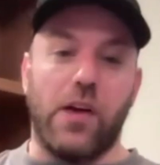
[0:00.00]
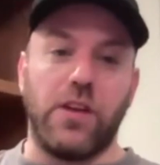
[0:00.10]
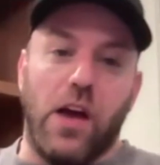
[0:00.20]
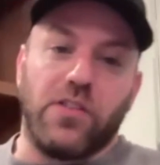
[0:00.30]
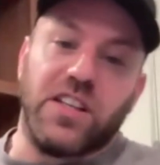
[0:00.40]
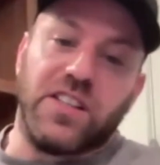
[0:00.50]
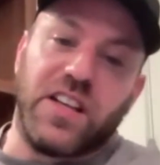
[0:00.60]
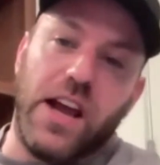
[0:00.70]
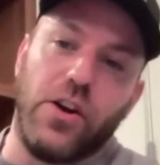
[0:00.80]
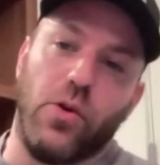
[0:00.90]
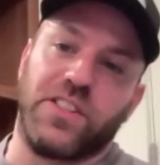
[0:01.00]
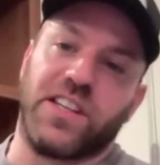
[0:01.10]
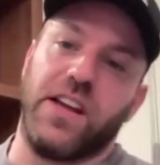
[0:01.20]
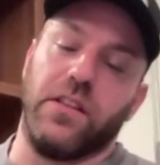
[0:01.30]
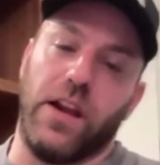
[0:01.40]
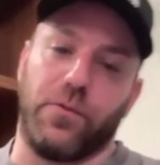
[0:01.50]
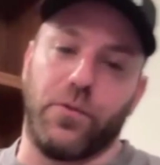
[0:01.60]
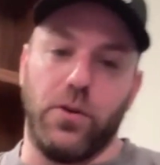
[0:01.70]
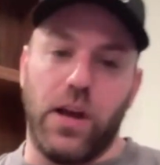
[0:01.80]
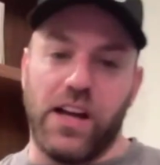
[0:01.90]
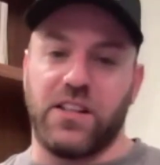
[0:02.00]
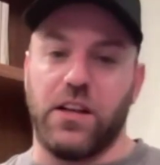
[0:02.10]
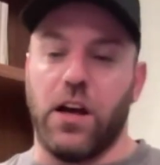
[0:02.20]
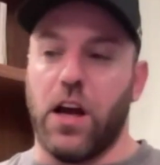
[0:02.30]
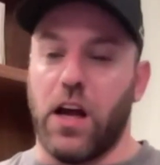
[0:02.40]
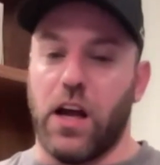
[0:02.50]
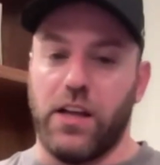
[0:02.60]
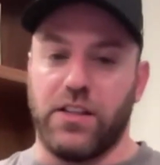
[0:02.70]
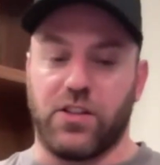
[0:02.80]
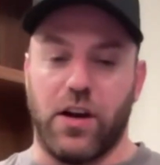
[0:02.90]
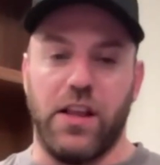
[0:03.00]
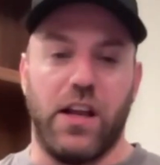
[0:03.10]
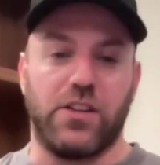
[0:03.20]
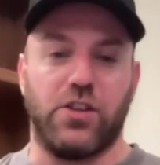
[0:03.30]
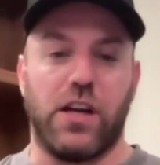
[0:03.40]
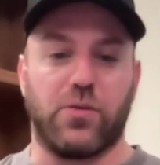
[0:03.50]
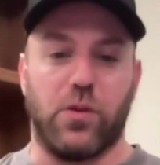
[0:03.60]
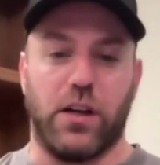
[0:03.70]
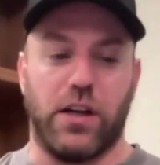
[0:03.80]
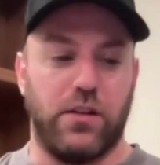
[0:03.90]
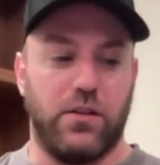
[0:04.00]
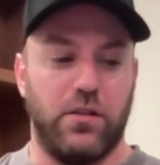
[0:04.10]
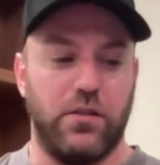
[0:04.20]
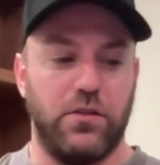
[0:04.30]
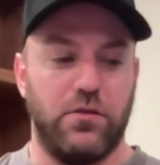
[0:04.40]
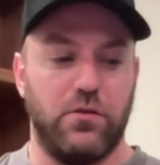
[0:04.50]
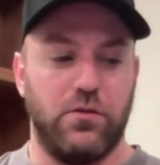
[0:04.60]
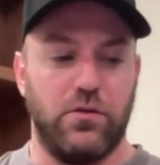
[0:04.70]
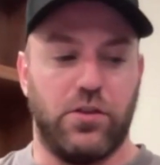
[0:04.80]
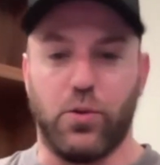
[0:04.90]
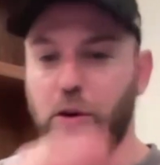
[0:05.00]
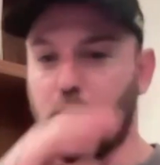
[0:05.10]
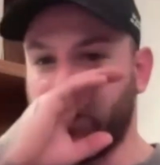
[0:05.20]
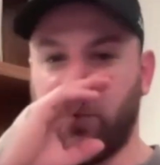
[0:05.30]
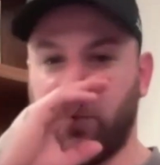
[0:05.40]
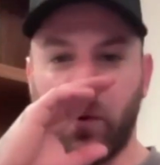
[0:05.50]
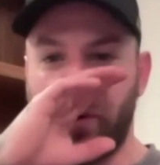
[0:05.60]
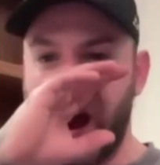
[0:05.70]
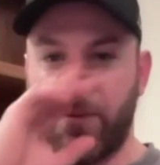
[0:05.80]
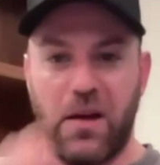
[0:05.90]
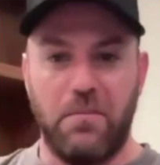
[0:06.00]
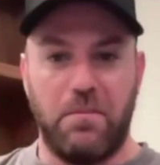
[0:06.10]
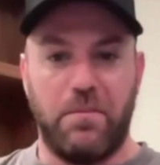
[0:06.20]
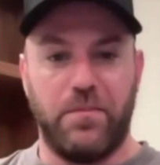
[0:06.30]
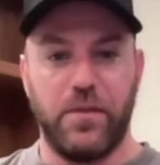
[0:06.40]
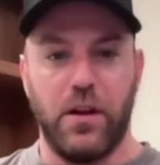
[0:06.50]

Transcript: Yeah, I was gonna say I know it's getting late for you guys. Is there anything else you guys want to do real quick before we wrap up?